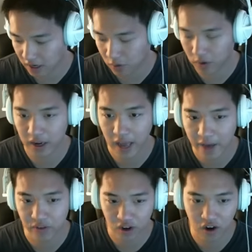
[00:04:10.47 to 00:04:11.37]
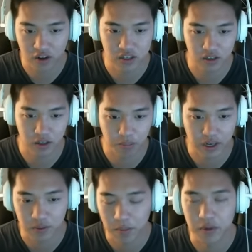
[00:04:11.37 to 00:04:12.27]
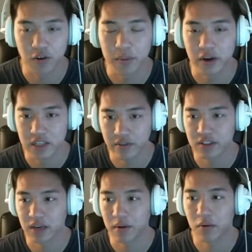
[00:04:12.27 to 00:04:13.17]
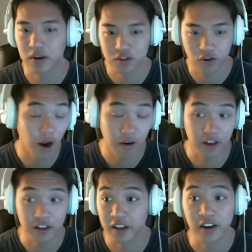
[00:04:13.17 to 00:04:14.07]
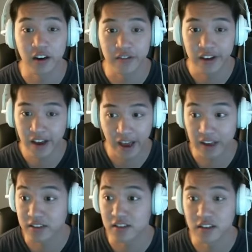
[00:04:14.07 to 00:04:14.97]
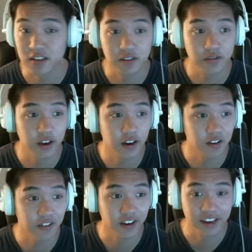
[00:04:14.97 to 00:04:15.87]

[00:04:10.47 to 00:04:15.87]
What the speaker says: is I don't want to have to constantly press my middle mouse every time I want to scroll. I already click enough as is. If any of you